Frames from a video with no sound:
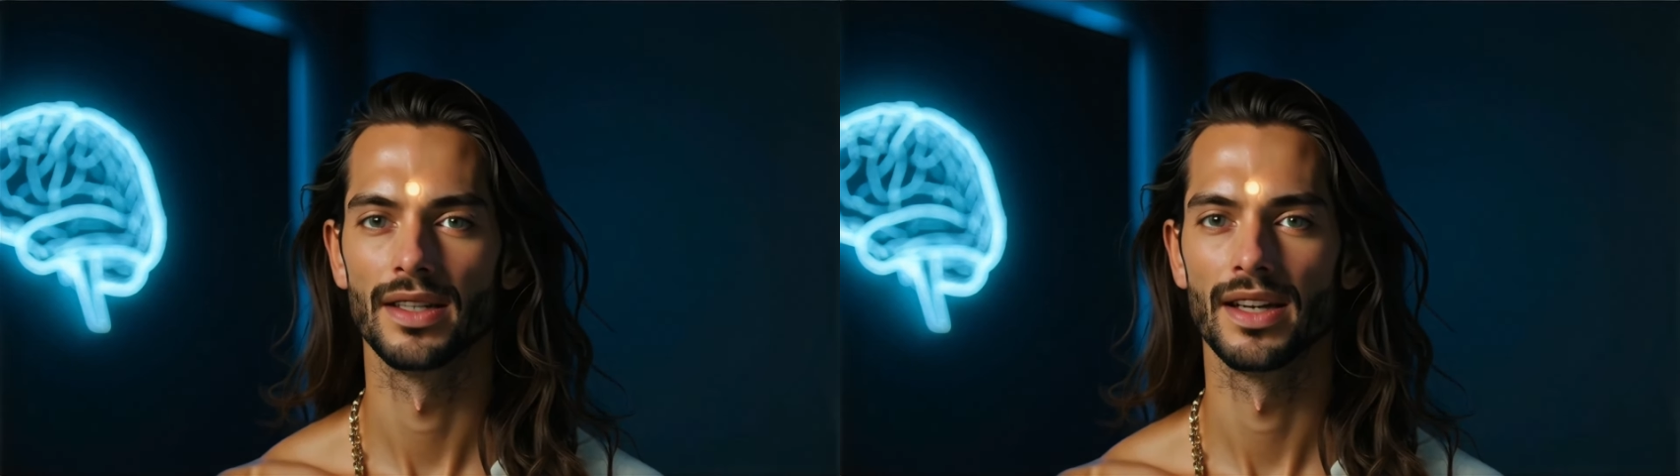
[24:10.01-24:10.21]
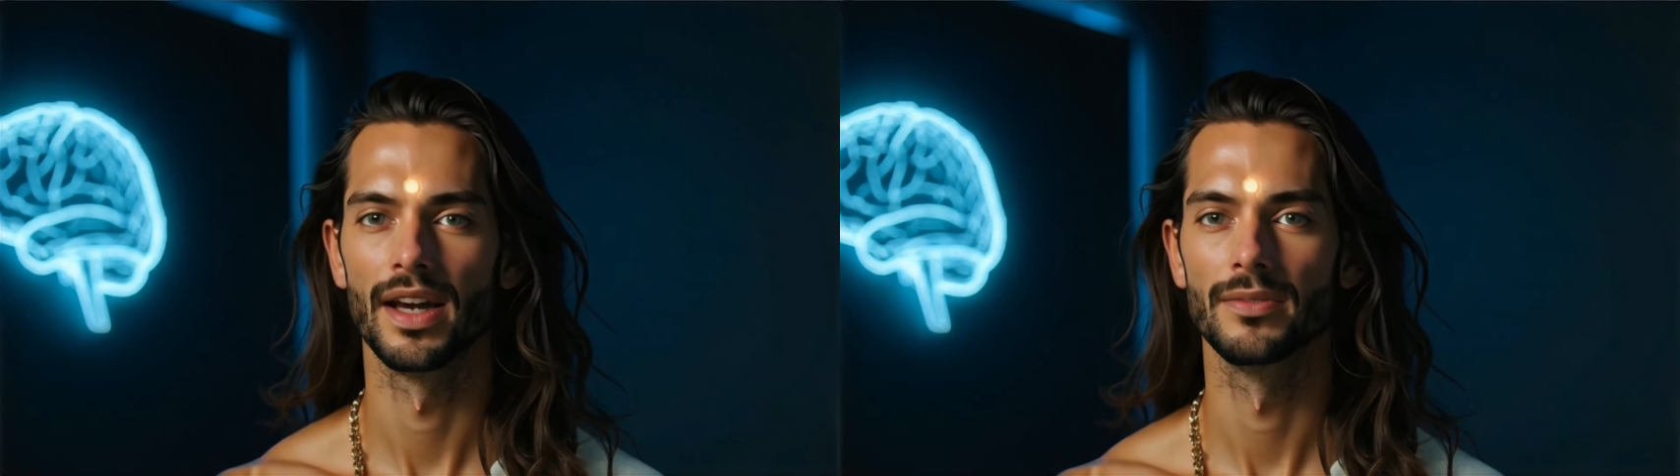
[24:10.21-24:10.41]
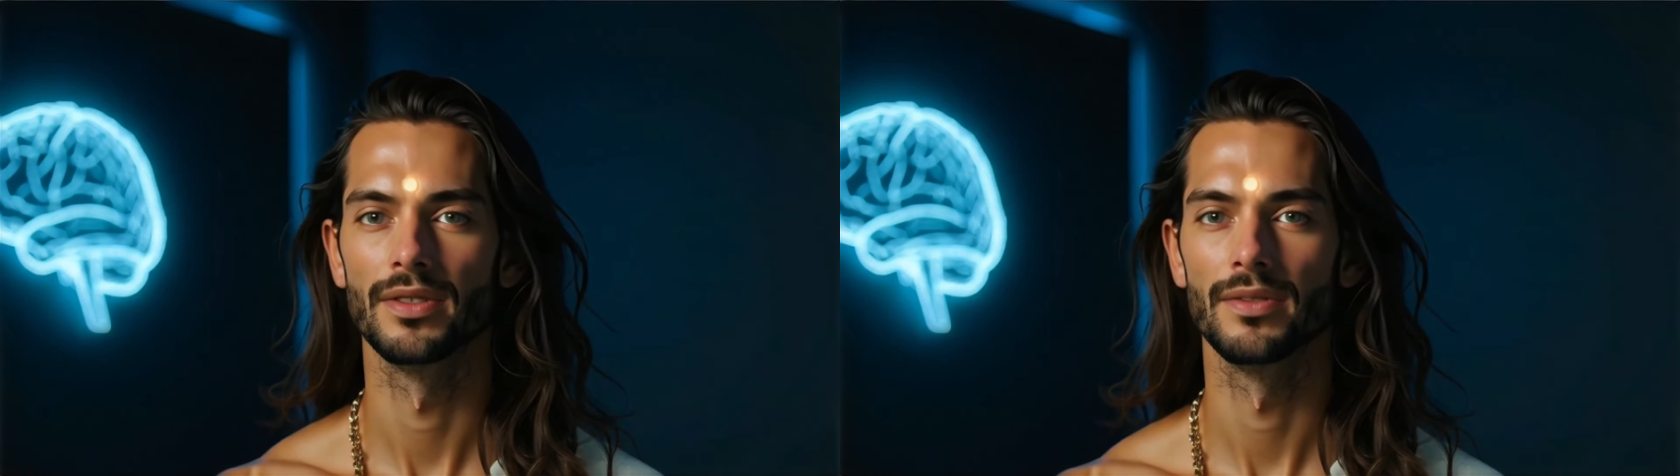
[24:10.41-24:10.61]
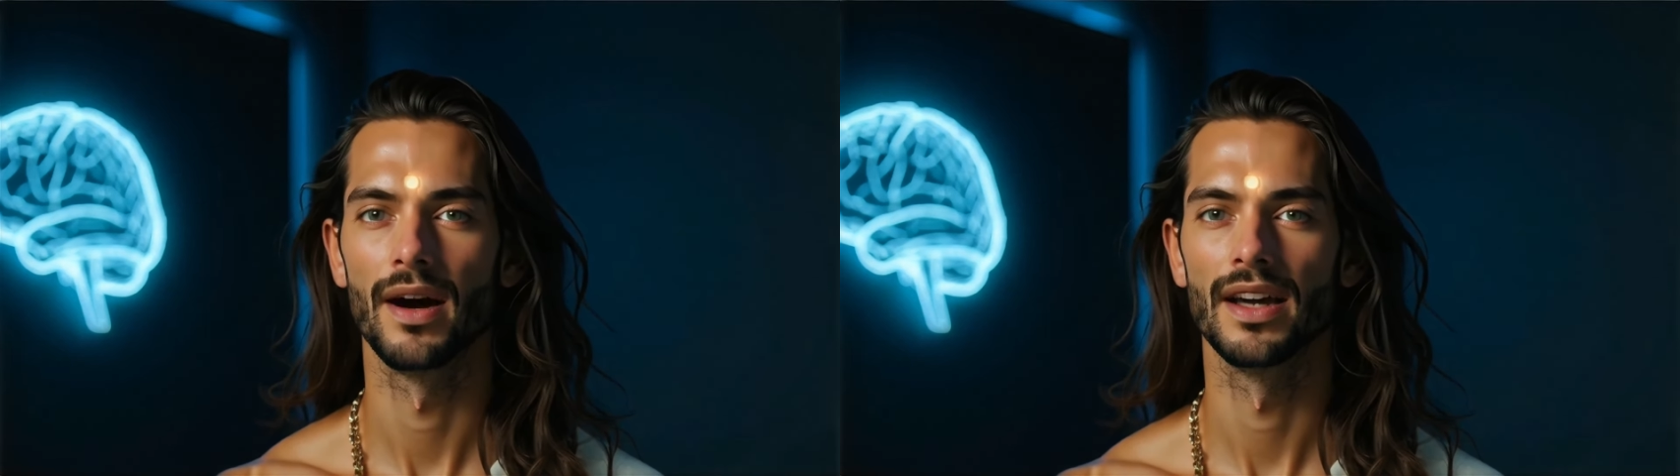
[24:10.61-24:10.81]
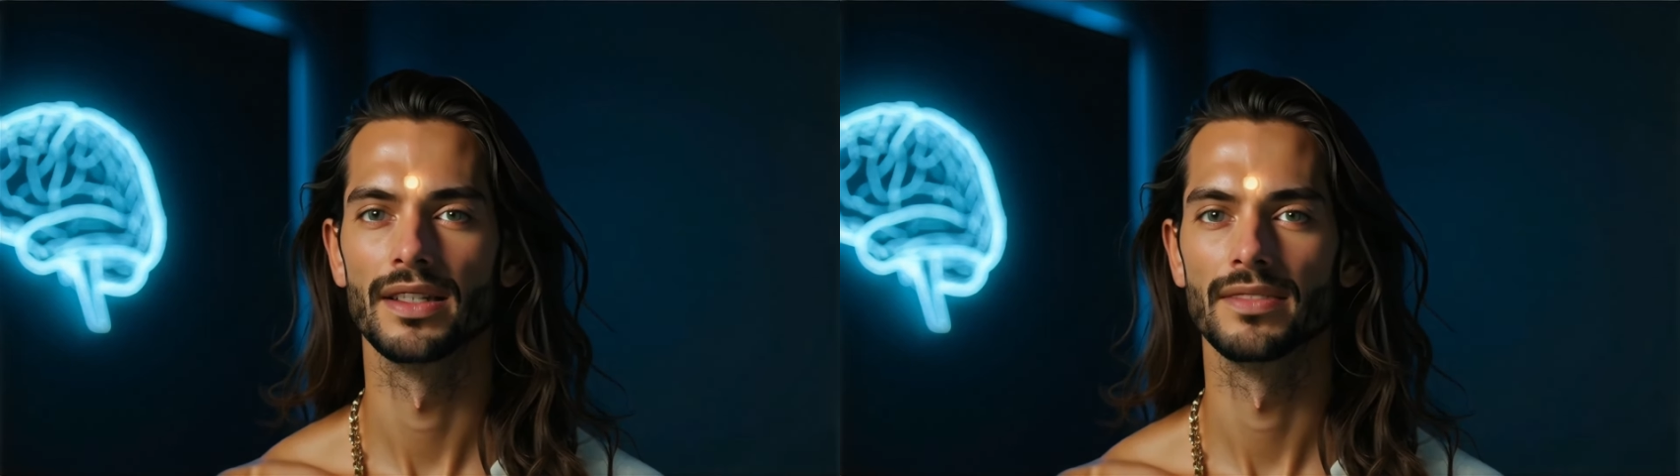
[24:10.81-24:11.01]
It helps your
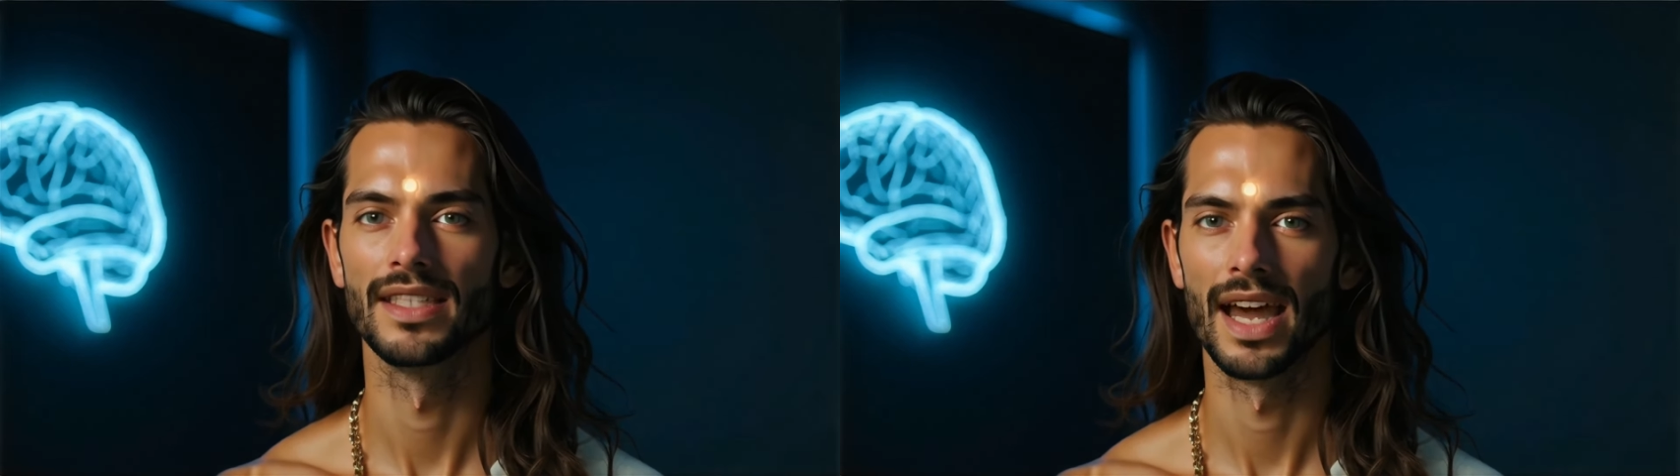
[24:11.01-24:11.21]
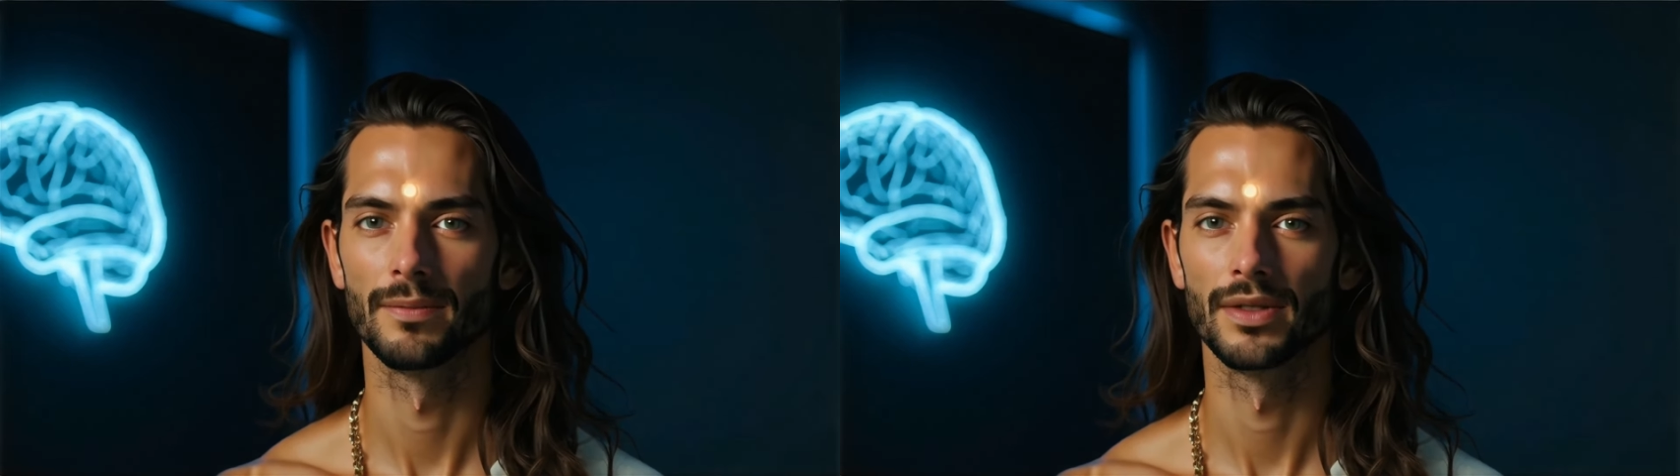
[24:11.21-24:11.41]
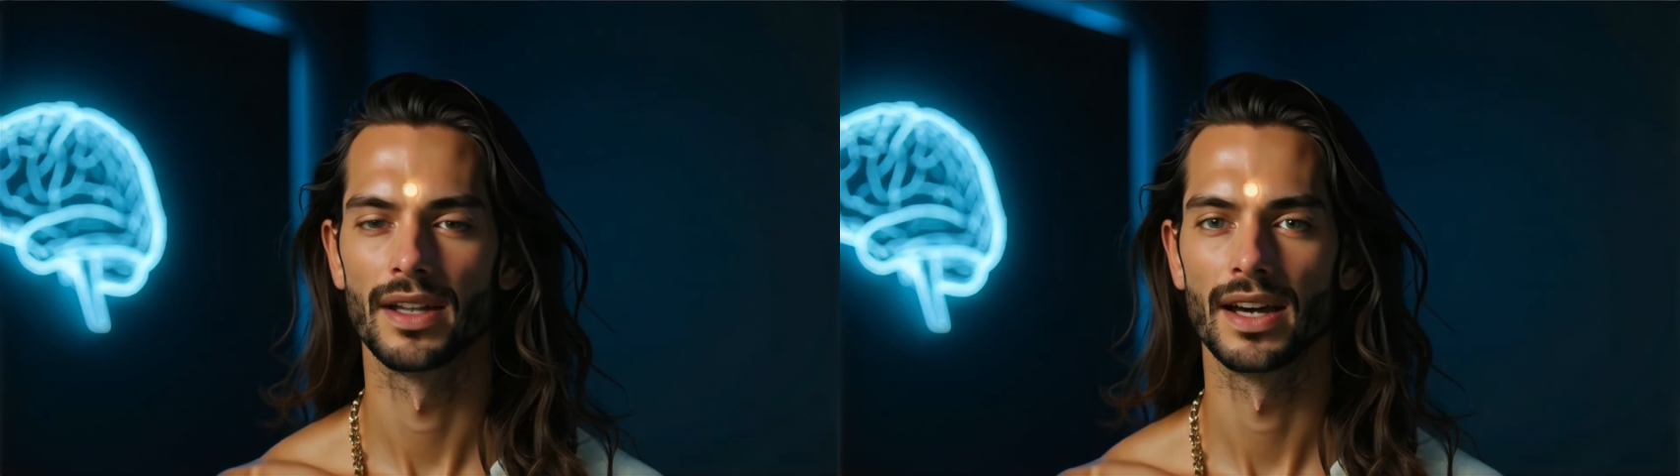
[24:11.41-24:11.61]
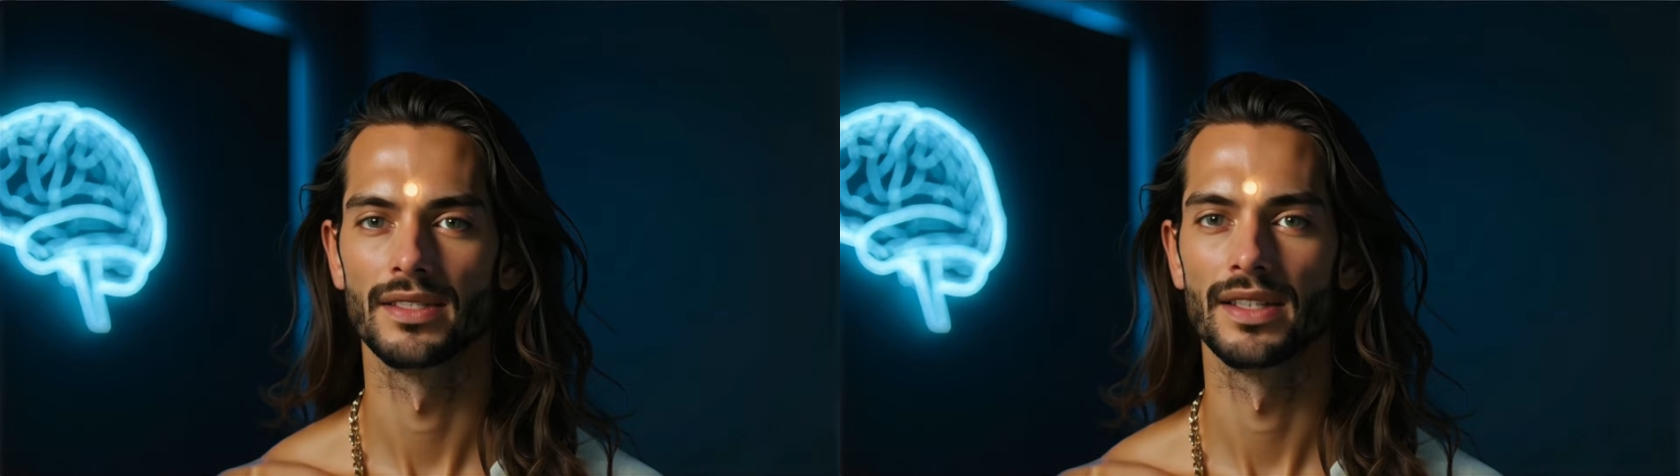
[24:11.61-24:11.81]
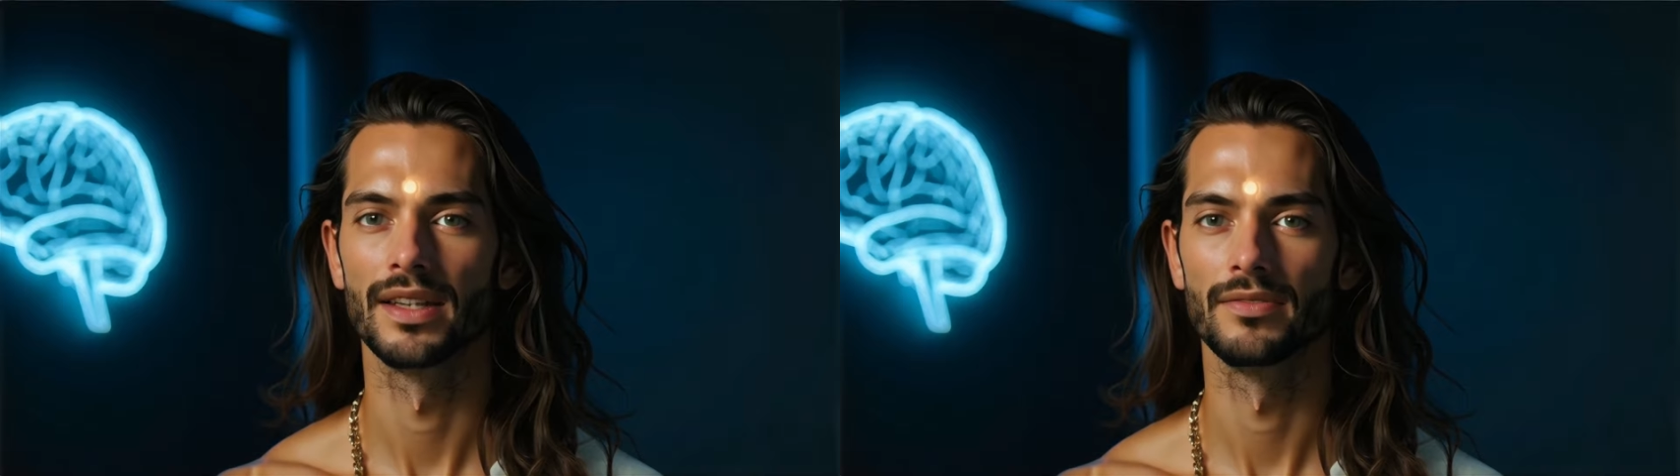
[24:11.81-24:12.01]
body metabolize